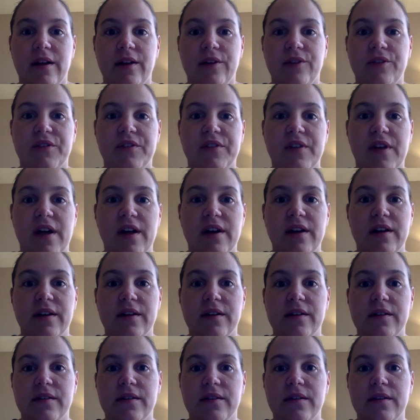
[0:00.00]
just kind
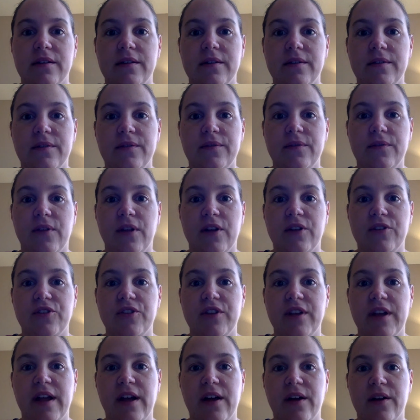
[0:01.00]
of
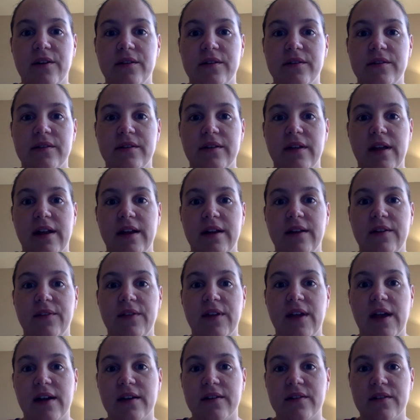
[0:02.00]
flushing out any of
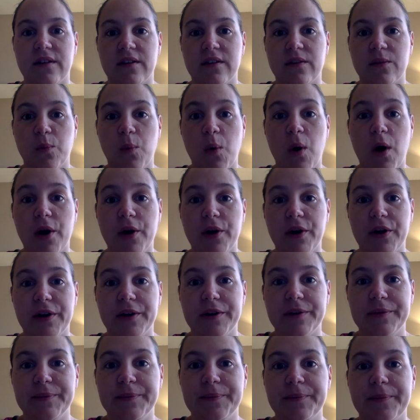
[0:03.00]
the excess
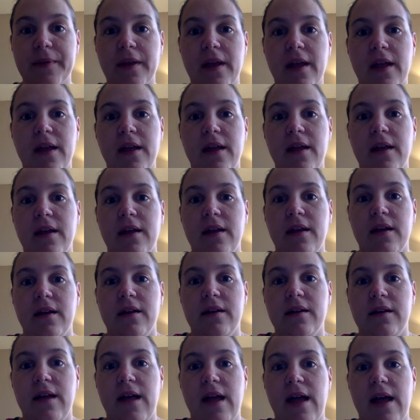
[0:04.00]
water.
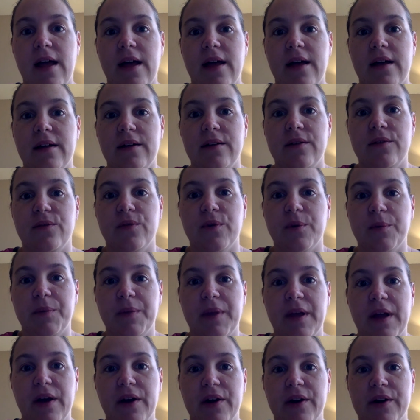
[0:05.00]
And from
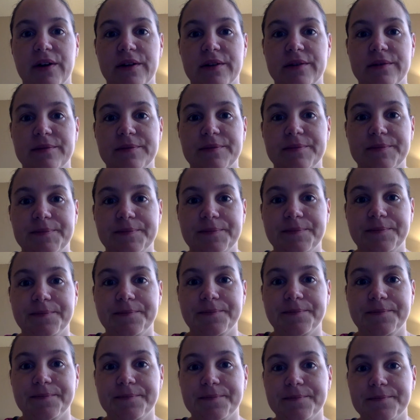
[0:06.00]
there,
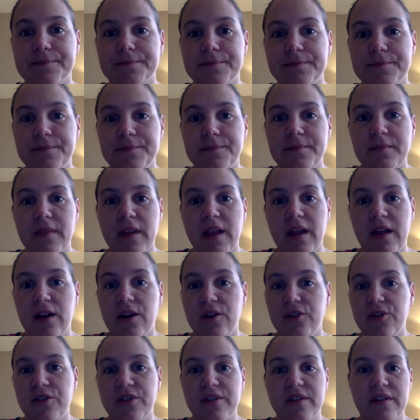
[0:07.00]

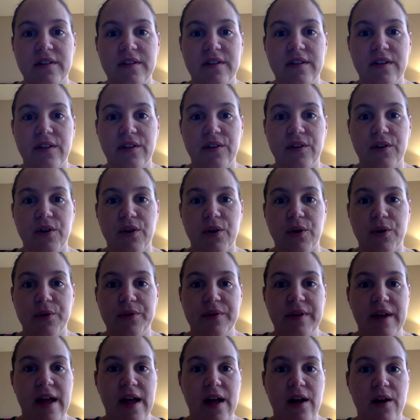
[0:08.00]
it'll just continue to go
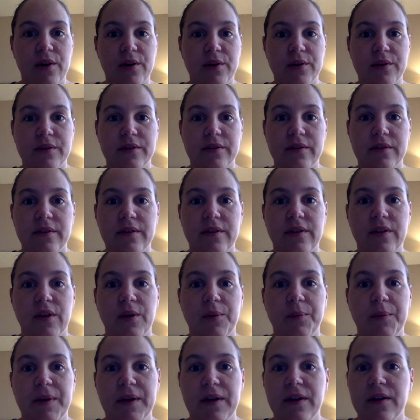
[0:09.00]
down.
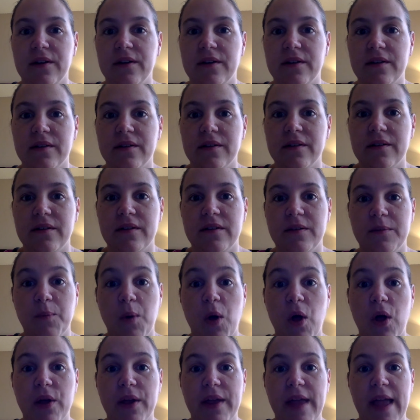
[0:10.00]
There'll be a
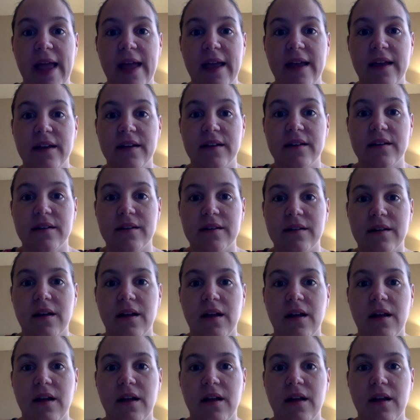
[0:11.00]
small gain